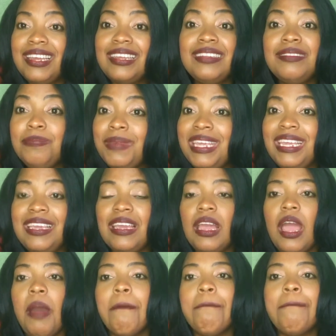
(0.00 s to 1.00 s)
Is
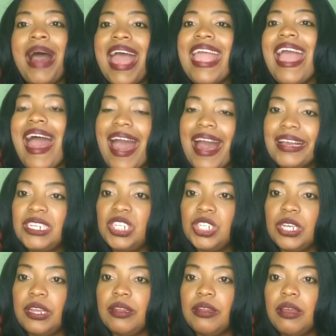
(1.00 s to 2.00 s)
me. My
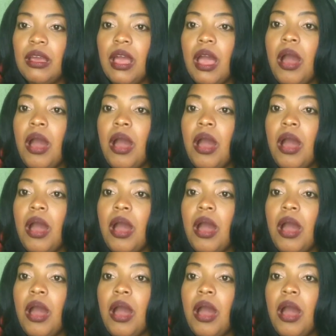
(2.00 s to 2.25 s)
action,